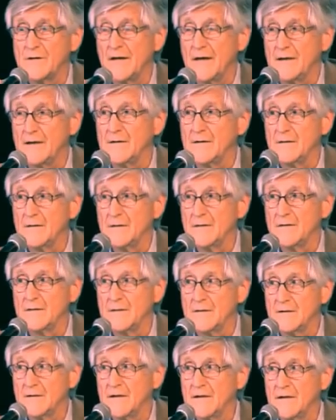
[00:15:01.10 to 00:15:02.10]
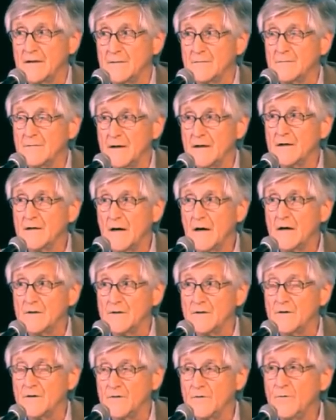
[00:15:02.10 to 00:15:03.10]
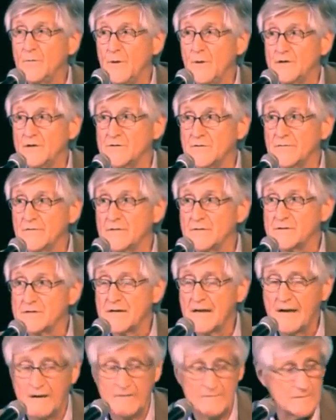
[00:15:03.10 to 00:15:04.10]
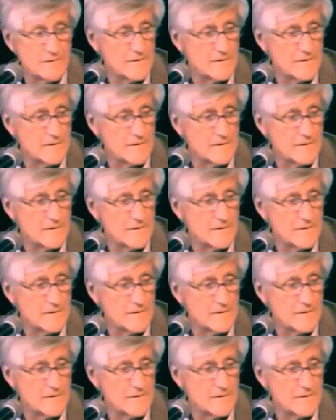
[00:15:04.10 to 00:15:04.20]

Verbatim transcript: that they, they cut too much of their staff.